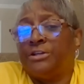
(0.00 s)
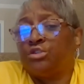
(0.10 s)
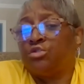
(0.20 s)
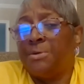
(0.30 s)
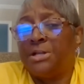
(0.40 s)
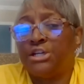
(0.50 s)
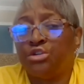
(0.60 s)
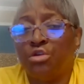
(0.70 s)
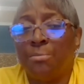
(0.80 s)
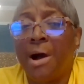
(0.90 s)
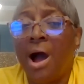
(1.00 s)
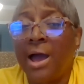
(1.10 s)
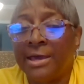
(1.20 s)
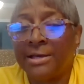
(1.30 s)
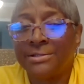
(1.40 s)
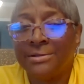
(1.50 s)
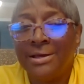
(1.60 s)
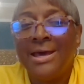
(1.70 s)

discrimination or bias.